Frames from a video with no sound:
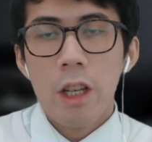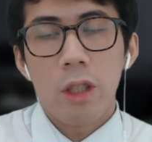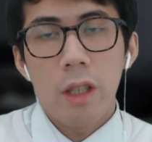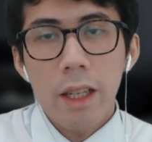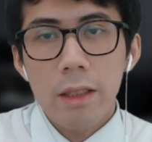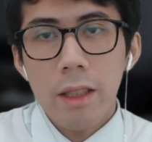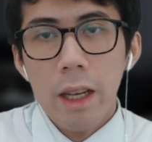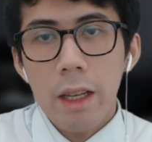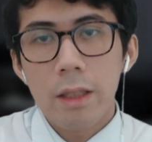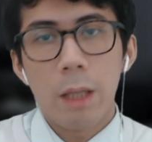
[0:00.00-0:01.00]
So let's
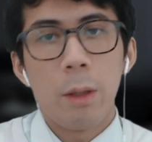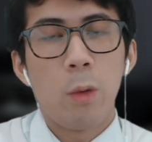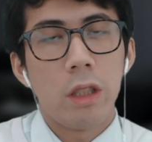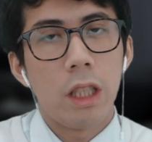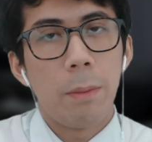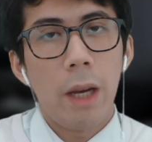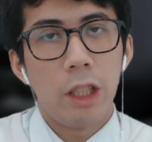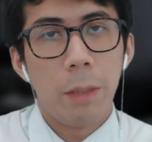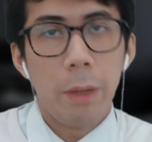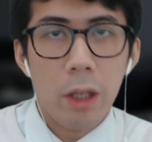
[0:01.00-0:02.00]
say someone wants to buy
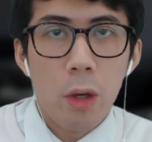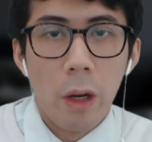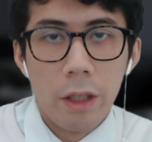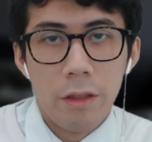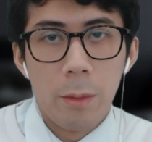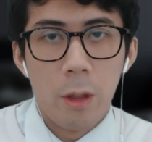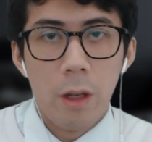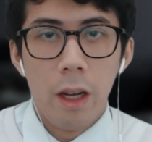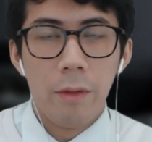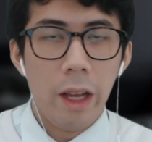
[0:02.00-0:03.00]
Shiba Inu coins from you
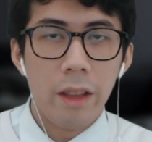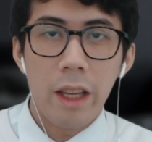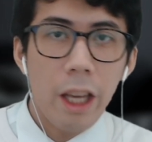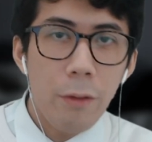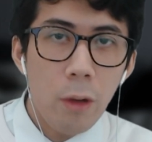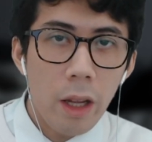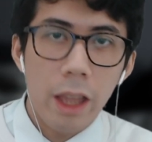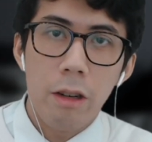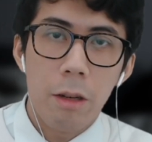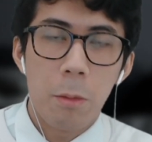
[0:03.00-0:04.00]
and they give you
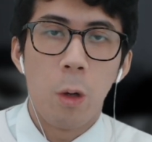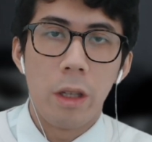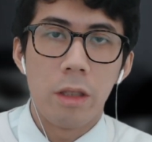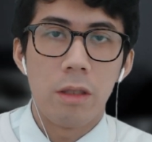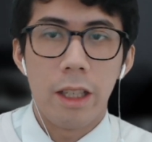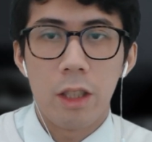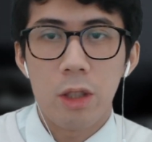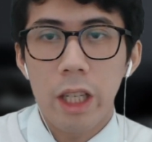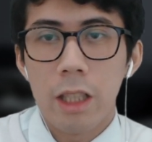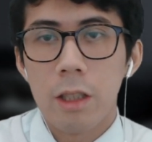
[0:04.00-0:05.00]
Ethereum coins in
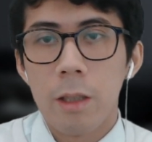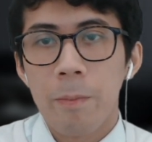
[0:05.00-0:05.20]
exchange.